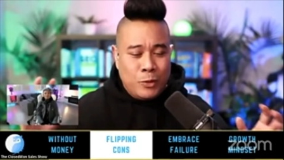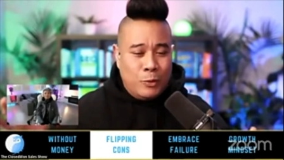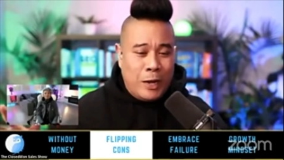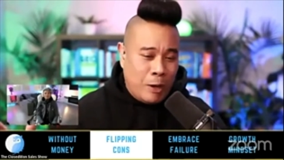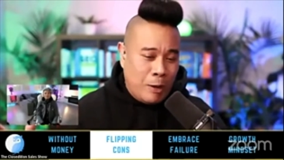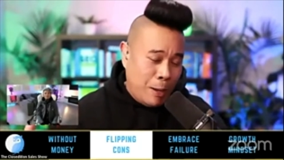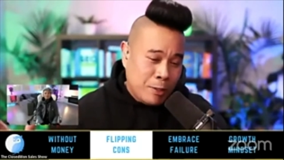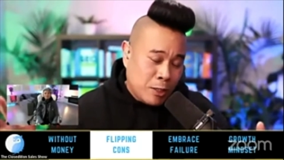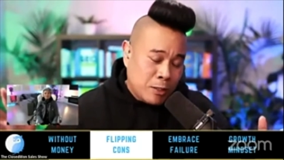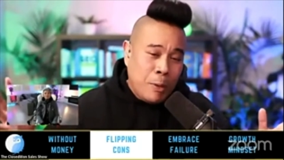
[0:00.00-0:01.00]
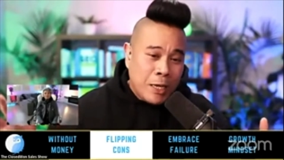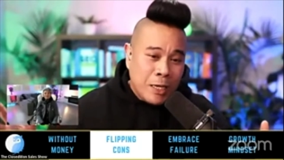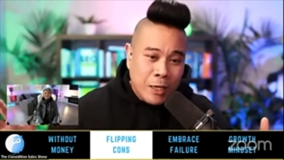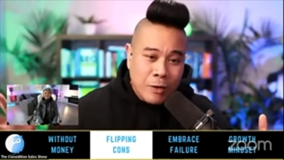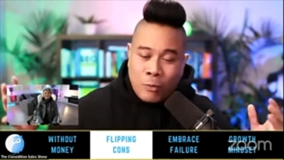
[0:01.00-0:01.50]
do what I want. Maybe it's because I'm
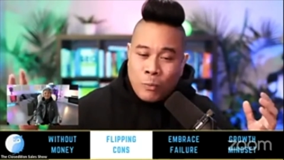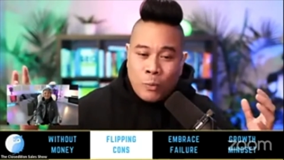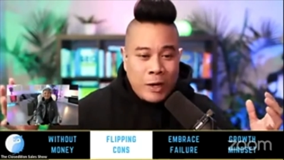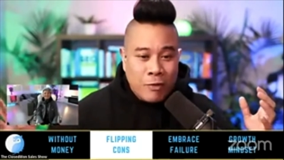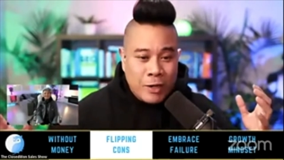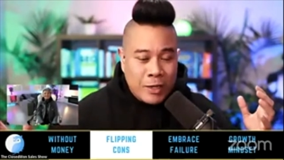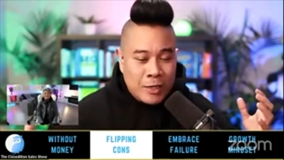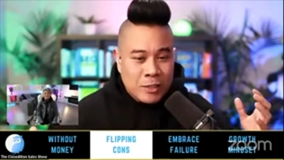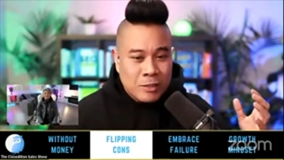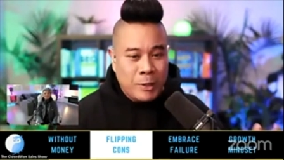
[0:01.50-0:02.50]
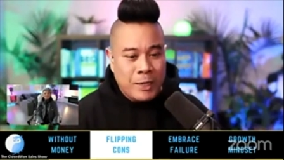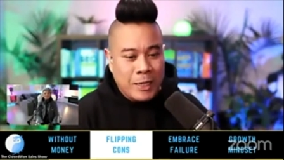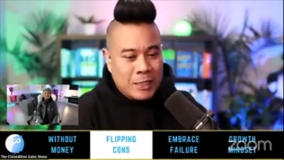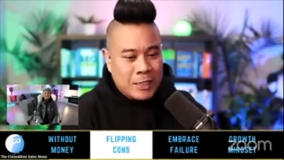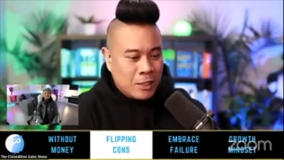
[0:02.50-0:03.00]
picky or whatever it is, but
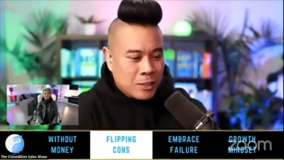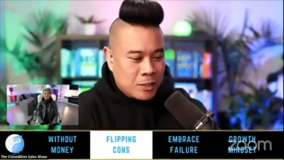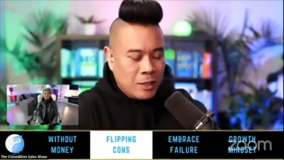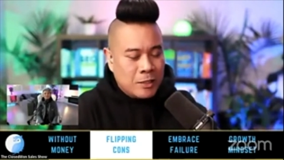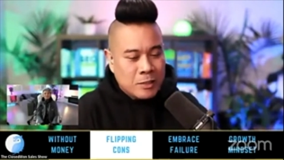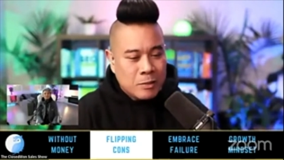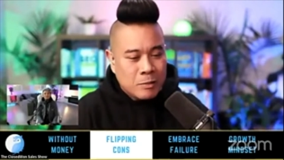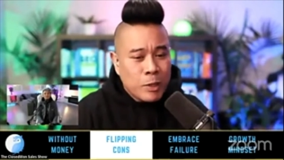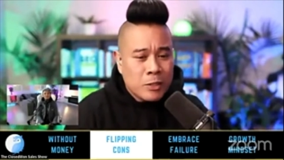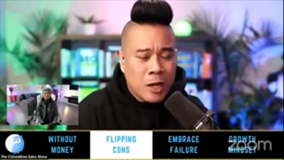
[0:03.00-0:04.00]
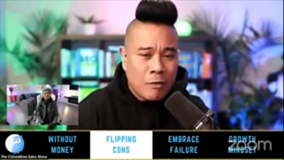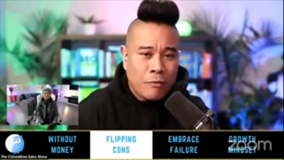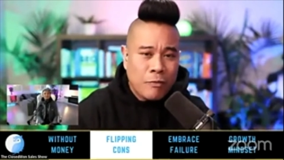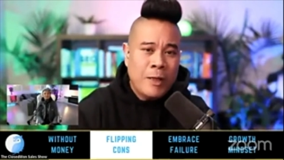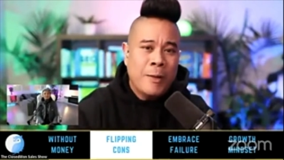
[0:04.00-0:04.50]
it's pretty
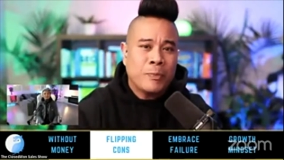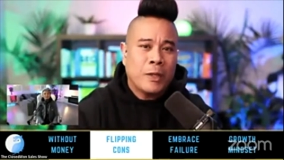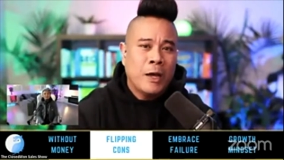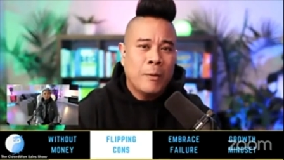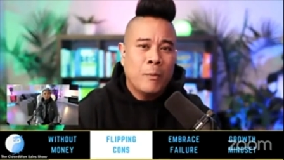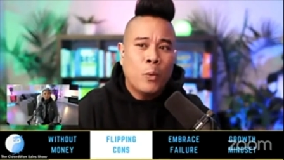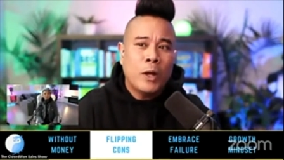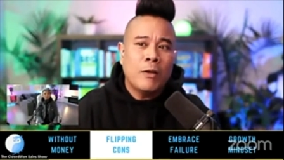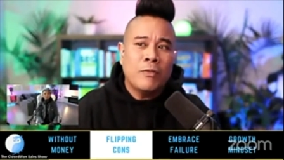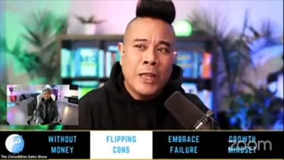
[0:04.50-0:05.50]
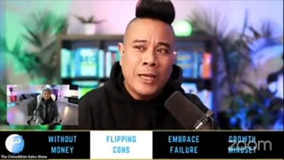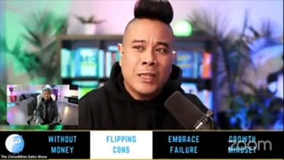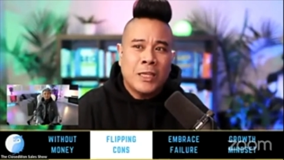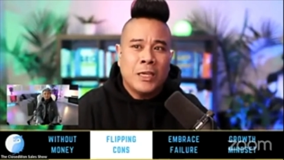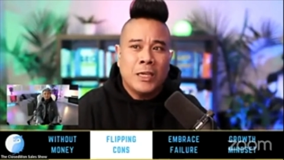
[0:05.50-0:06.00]
tough. One of
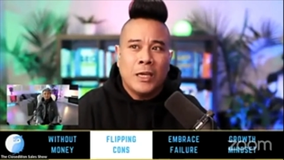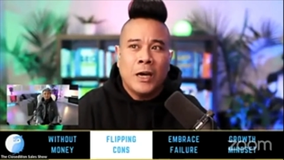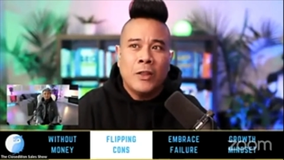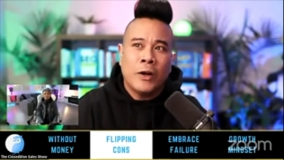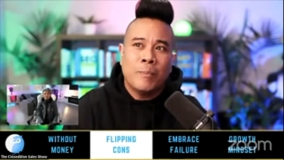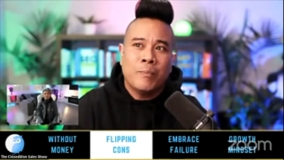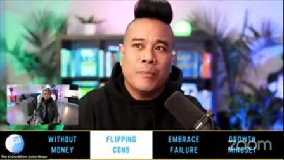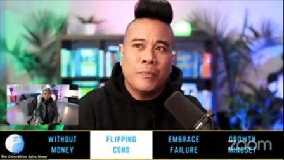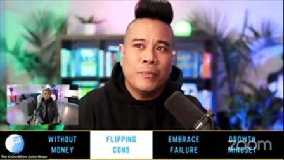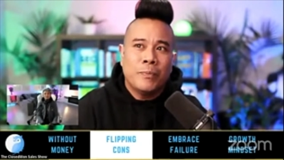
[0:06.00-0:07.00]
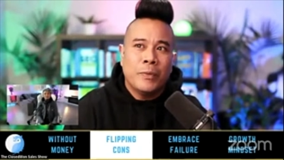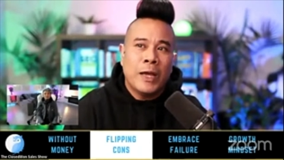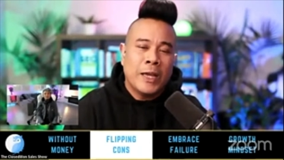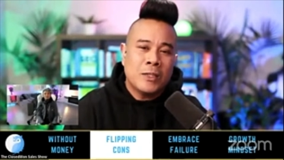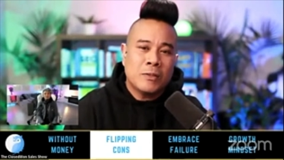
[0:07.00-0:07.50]
the other,
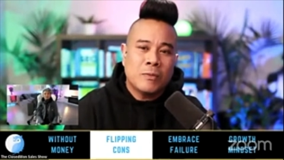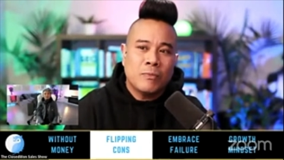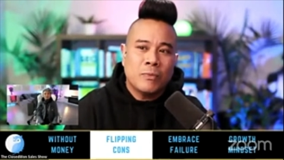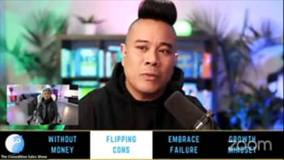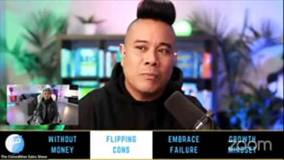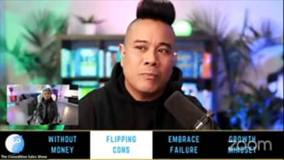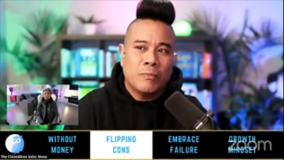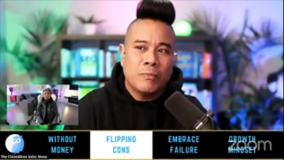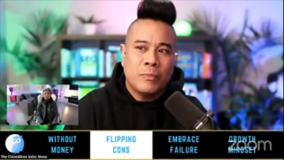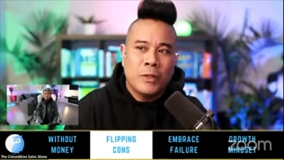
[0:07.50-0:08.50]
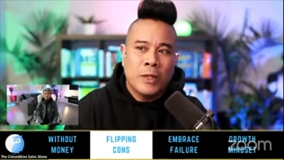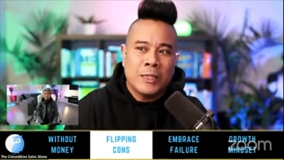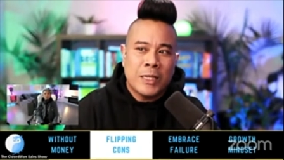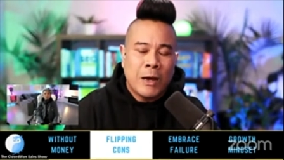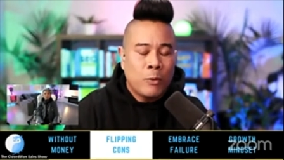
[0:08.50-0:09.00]
I guess,
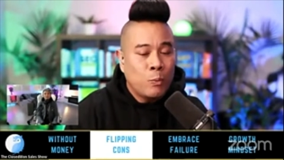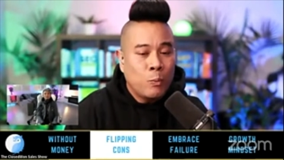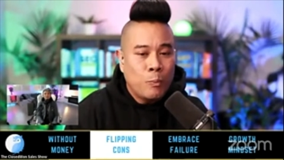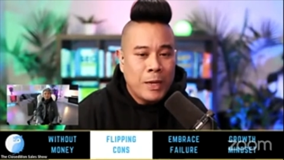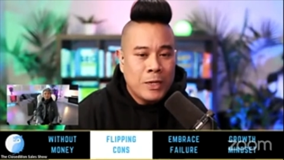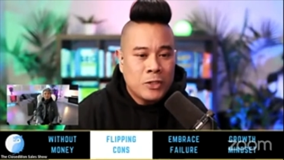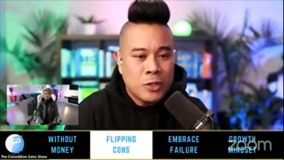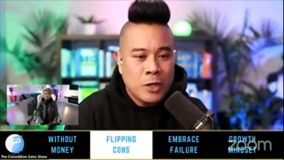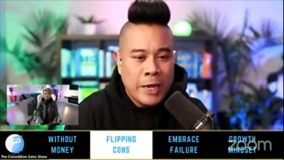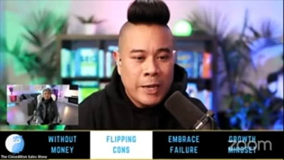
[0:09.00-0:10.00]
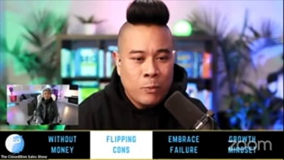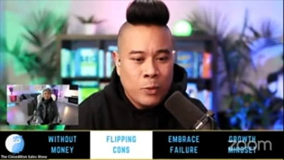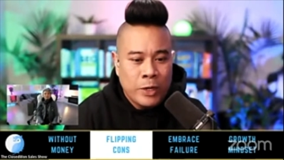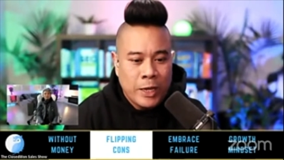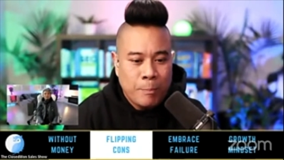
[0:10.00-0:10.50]
things that I would make sure I
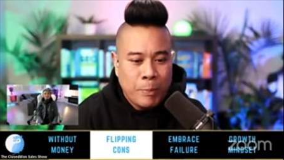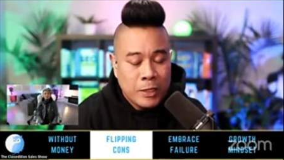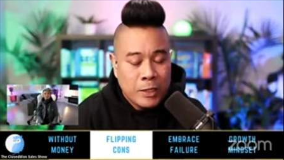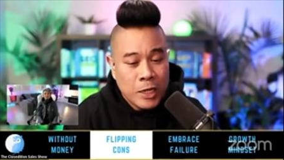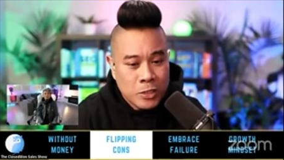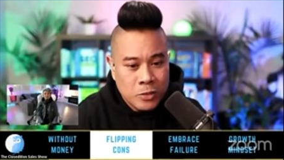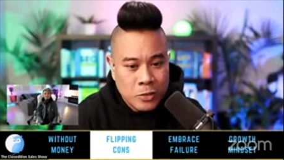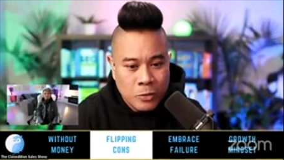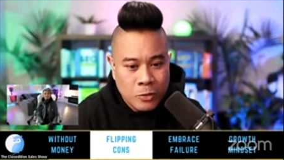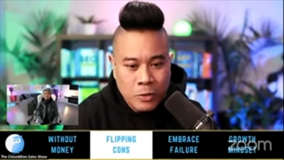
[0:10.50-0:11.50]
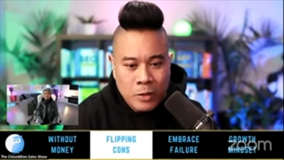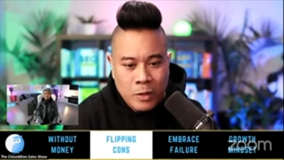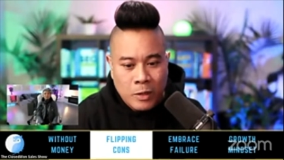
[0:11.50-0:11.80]
would pay attention to